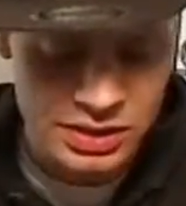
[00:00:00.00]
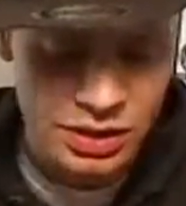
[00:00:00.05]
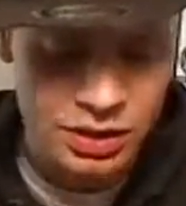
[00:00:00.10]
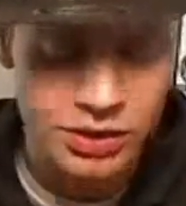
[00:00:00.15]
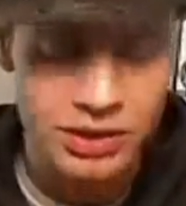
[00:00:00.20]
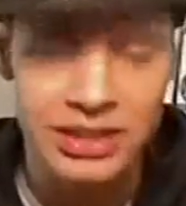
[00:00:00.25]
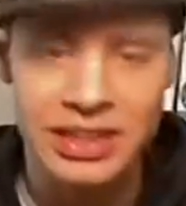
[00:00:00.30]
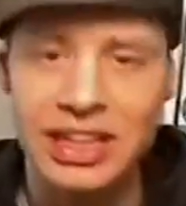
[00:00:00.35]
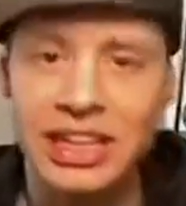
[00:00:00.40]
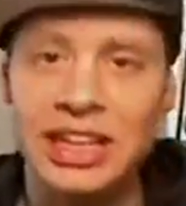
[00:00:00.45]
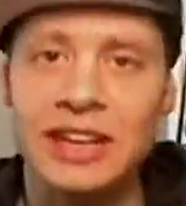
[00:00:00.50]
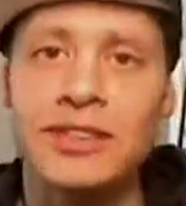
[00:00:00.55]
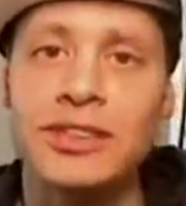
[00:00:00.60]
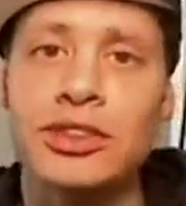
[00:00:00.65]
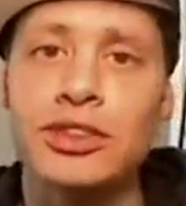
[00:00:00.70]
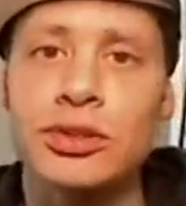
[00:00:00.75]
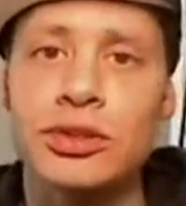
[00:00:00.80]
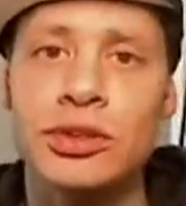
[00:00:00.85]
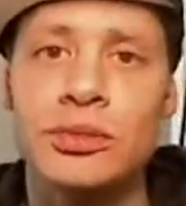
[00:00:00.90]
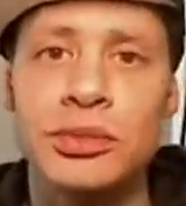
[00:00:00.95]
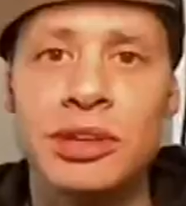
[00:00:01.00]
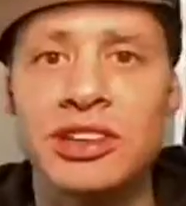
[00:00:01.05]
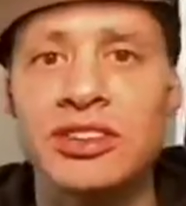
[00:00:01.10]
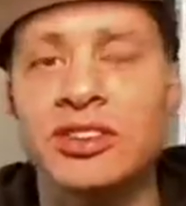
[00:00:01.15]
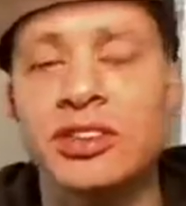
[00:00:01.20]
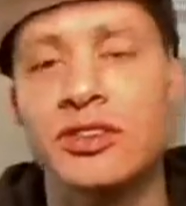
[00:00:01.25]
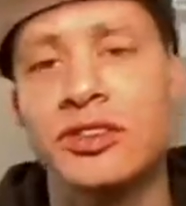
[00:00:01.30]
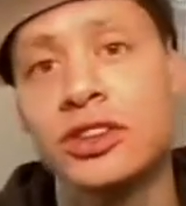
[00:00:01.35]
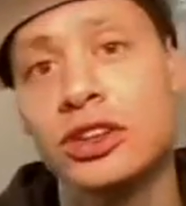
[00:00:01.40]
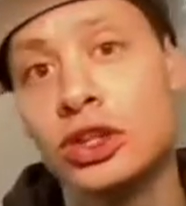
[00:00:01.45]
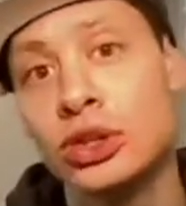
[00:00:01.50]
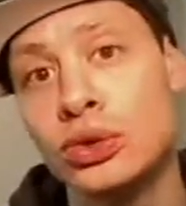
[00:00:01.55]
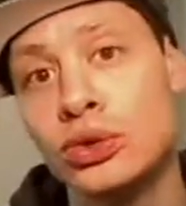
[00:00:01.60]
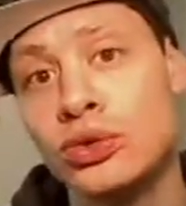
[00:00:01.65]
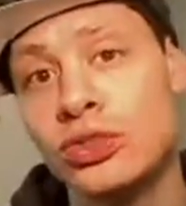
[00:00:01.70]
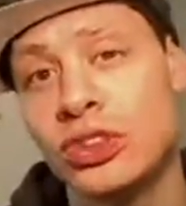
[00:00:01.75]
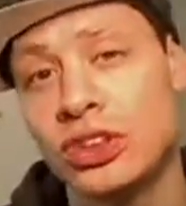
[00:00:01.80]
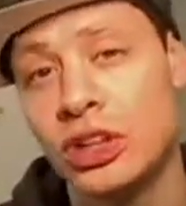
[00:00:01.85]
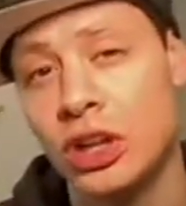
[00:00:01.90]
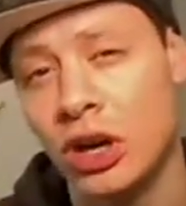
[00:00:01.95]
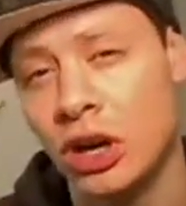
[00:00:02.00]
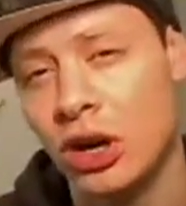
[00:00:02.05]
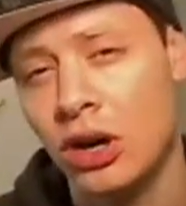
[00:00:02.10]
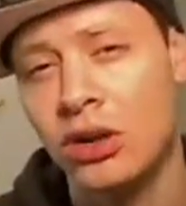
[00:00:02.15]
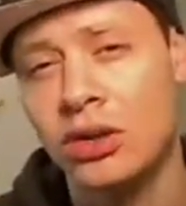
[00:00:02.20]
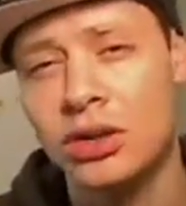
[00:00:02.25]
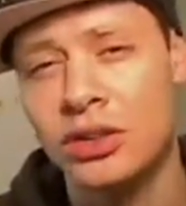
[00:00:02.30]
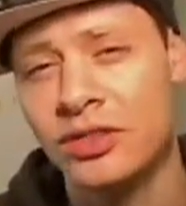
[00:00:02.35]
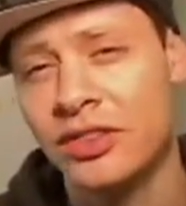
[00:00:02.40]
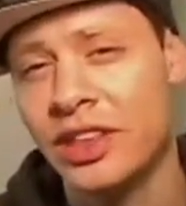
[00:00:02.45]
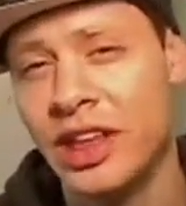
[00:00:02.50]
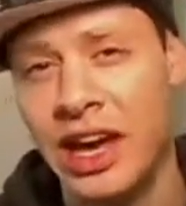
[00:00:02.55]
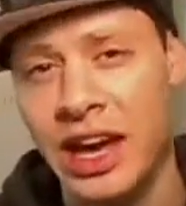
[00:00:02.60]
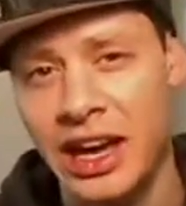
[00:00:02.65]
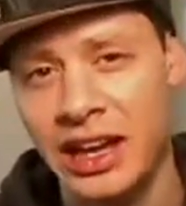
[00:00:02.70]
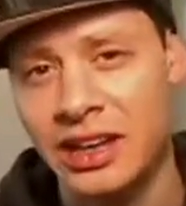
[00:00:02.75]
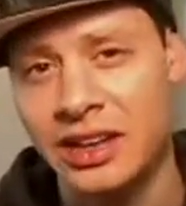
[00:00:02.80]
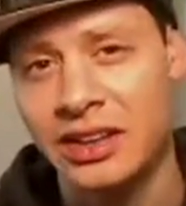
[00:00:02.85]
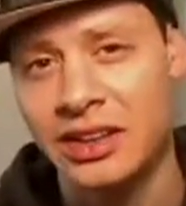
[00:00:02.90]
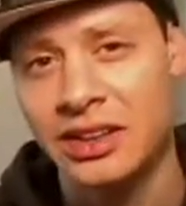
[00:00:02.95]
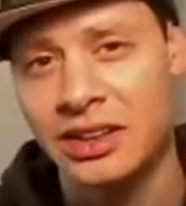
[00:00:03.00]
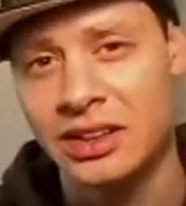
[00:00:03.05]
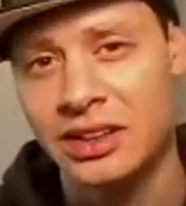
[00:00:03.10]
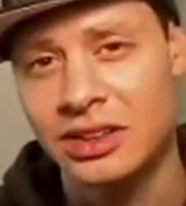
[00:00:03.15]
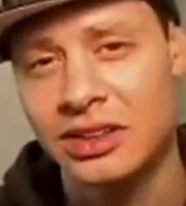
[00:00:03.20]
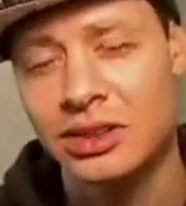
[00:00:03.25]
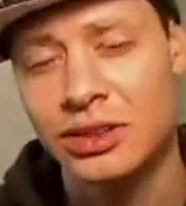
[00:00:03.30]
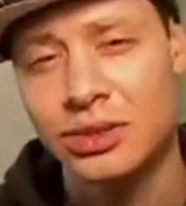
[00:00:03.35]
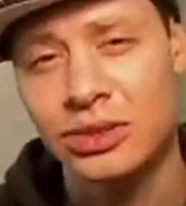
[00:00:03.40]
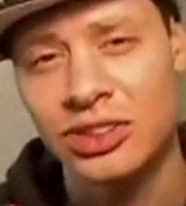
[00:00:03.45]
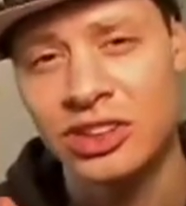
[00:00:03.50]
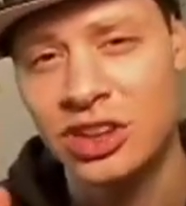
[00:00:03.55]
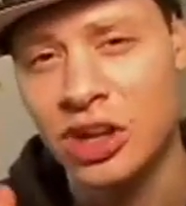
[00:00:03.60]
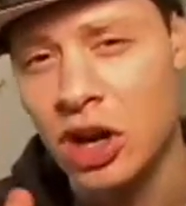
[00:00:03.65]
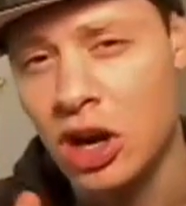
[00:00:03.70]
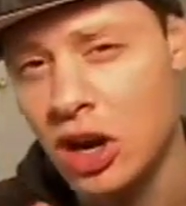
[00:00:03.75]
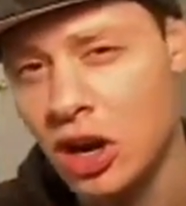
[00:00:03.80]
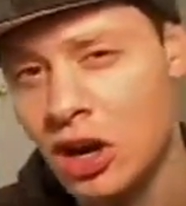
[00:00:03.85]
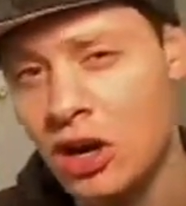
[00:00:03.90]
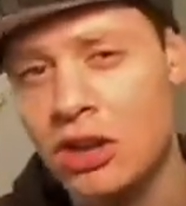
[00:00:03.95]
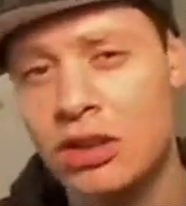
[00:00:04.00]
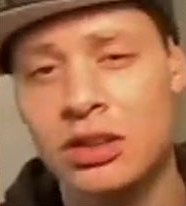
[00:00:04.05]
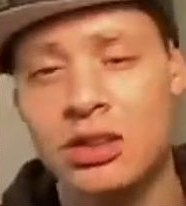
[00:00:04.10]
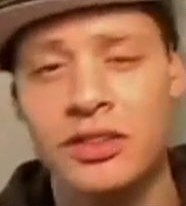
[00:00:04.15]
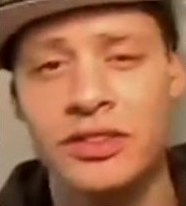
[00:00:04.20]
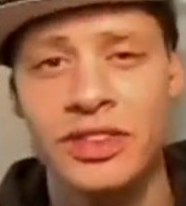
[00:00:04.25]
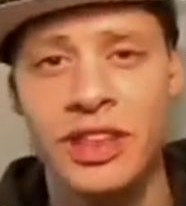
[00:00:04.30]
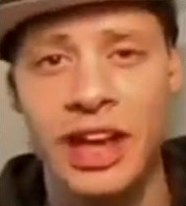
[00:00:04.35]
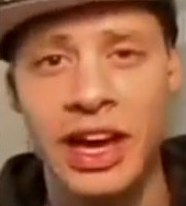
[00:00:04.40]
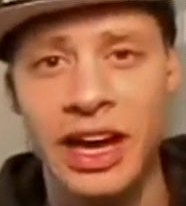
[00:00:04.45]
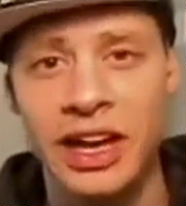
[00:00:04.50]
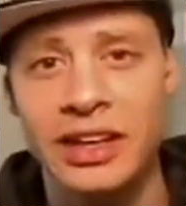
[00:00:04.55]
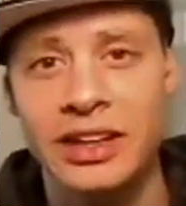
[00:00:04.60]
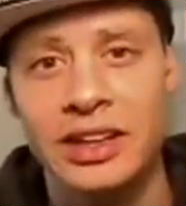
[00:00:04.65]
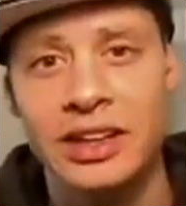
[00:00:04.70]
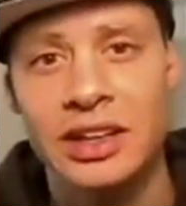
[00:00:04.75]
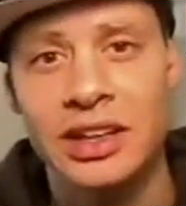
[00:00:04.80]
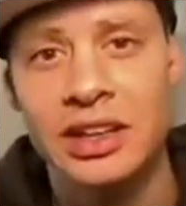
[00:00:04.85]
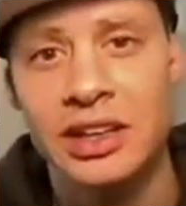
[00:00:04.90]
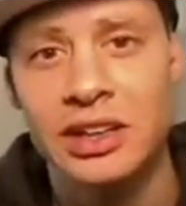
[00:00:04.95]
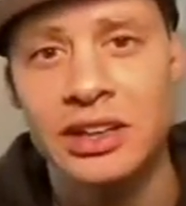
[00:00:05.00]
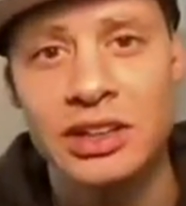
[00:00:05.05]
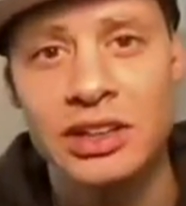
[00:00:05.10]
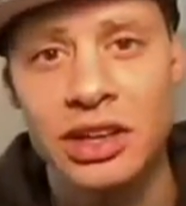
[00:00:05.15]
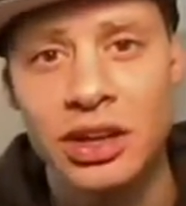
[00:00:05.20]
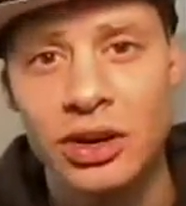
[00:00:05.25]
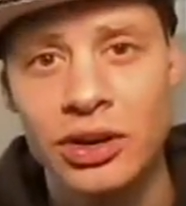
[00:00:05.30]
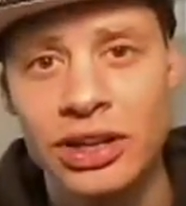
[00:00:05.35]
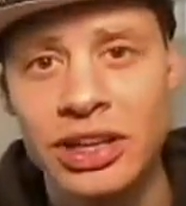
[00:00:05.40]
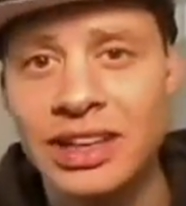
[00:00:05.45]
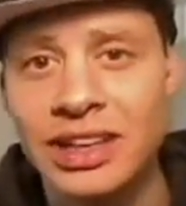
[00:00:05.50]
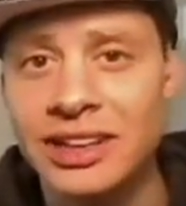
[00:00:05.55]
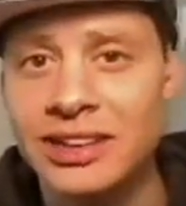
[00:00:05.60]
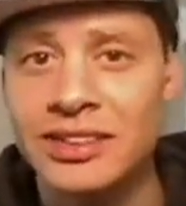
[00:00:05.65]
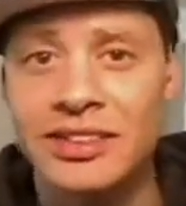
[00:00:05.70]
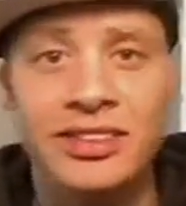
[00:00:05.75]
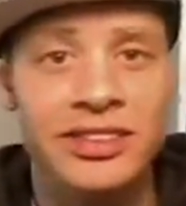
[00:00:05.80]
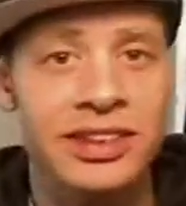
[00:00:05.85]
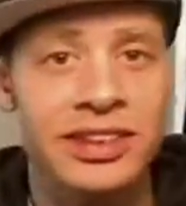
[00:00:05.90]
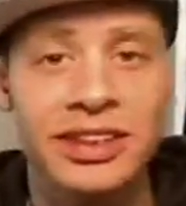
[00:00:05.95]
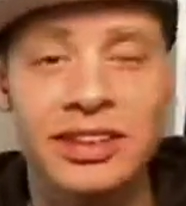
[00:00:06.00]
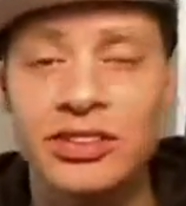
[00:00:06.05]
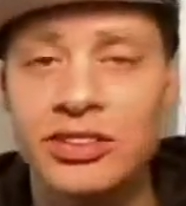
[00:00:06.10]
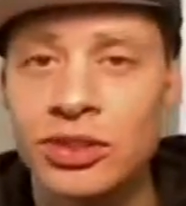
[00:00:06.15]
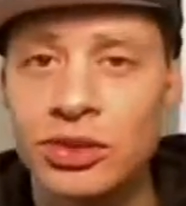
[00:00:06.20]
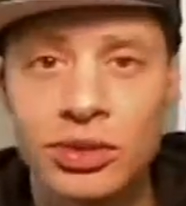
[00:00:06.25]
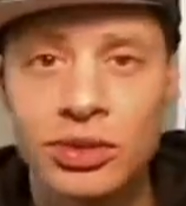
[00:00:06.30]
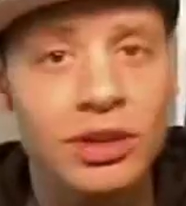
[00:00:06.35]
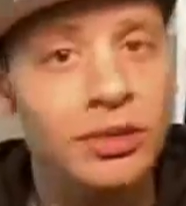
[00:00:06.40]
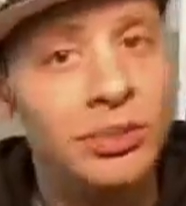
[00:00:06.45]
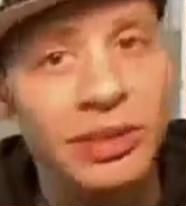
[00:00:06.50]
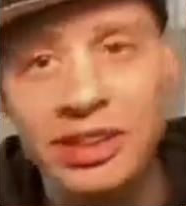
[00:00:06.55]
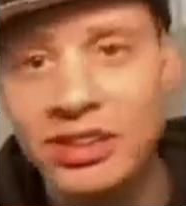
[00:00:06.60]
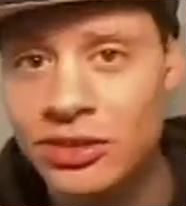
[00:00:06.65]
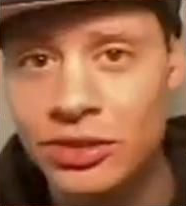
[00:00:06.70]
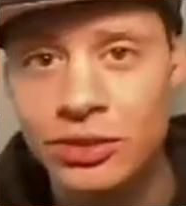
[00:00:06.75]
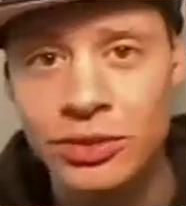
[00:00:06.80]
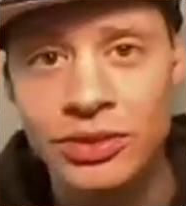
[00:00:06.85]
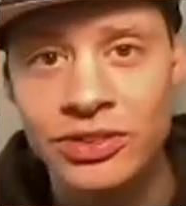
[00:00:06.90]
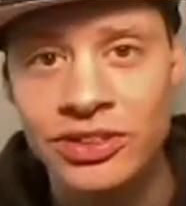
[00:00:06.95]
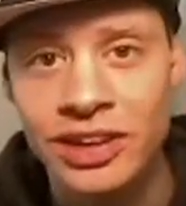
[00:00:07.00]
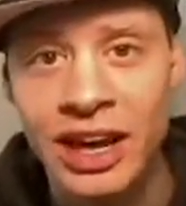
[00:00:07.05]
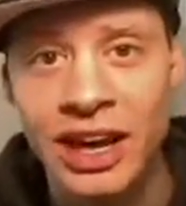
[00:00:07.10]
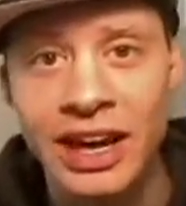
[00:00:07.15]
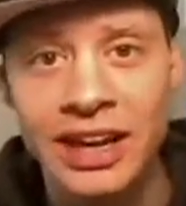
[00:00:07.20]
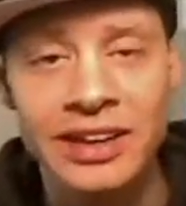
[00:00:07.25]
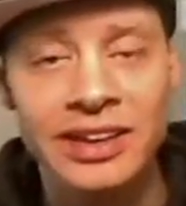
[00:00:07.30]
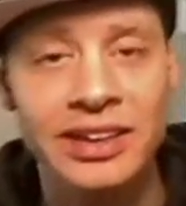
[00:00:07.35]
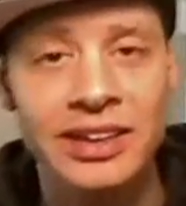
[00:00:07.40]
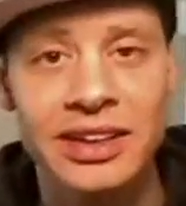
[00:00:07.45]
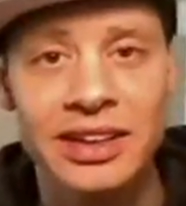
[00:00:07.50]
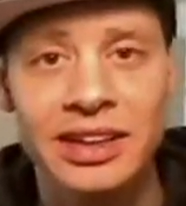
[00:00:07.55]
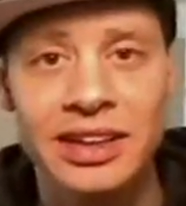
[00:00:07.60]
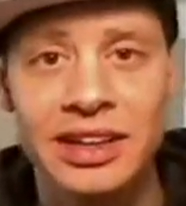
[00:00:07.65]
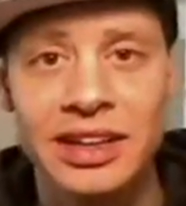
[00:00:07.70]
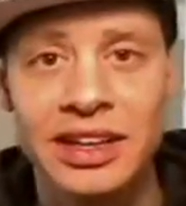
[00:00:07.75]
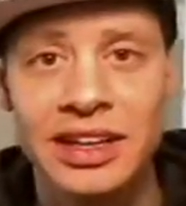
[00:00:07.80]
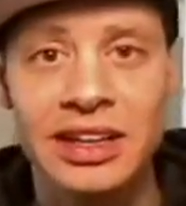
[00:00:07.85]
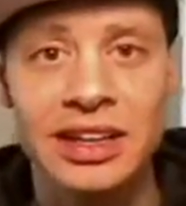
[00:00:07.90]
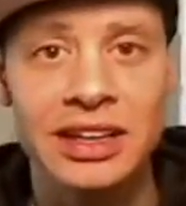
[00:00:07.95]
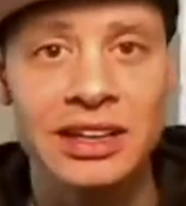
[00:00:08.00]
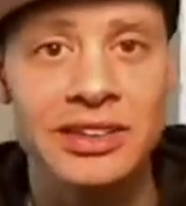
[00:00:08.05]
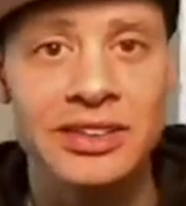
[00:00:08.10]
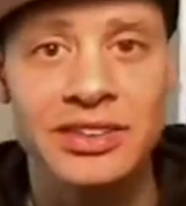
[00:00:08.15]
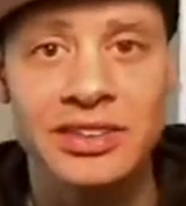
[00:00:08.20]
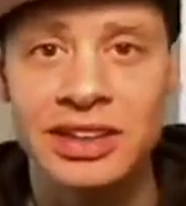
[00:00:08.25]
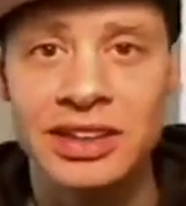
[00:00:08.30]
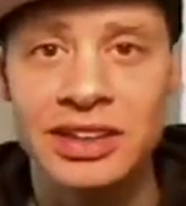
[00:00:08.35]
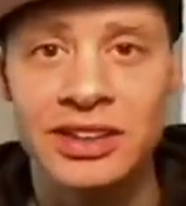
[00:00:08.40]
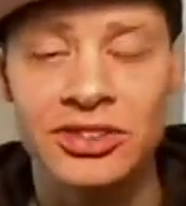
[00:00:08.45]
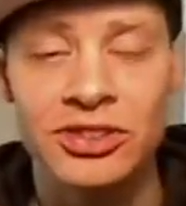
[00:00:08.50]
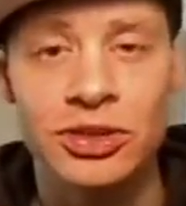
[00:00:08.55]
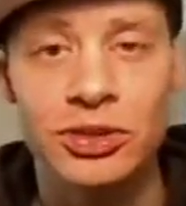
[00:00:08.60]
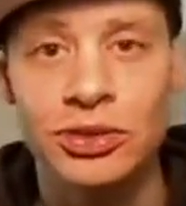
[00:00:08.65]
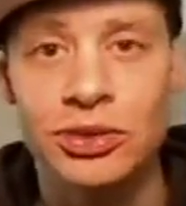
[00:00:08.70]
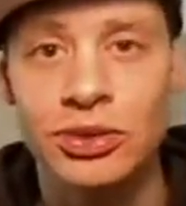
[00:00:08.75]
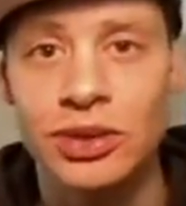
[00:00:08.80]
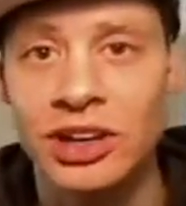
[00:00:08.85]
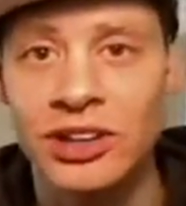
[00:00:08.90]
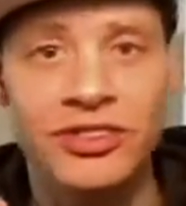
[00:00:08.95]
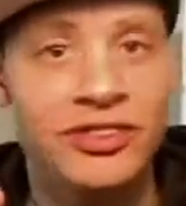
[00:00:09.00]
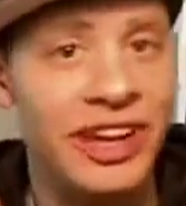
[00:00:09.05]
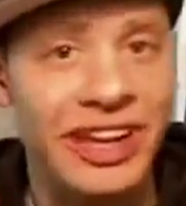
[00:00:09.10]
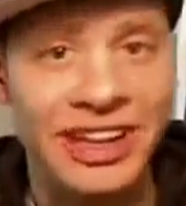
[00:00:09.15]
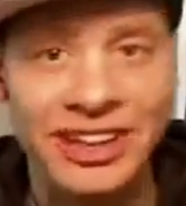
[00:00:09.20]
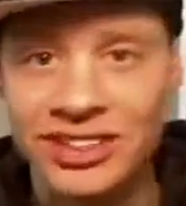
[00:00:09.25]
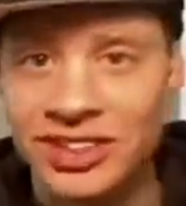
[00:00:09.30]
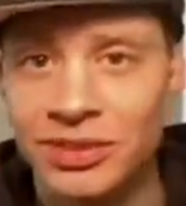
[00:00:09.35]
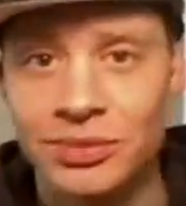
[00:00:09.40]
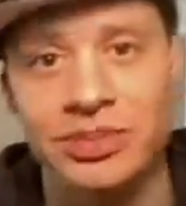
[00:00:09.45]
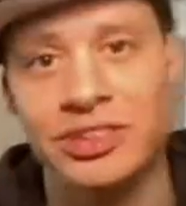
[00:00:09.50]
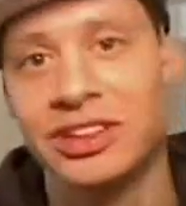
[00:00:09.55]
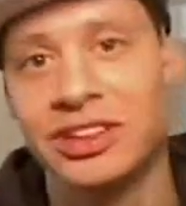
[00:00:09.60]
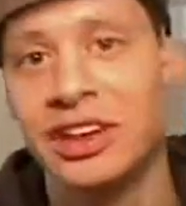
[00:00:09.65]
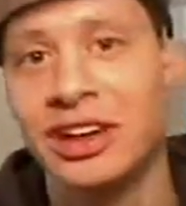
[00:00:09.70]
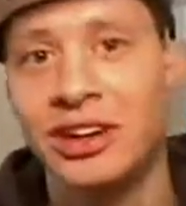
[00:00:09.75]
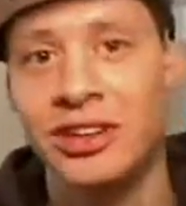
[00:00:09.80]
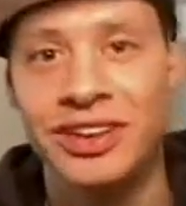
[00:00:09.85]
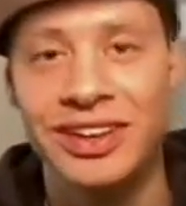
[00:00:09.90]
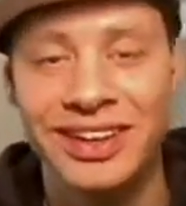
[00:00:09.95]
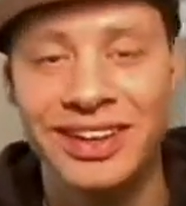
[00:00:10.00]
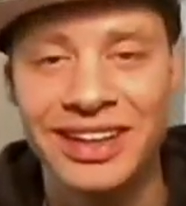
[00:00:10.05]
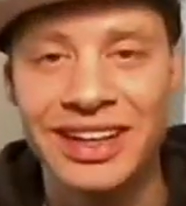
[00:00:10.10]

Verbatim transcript: you know, and even through the midst of losing all of that, losing all of that, you know, he didn't seek to commit suicide. He didn't seek to avenge himself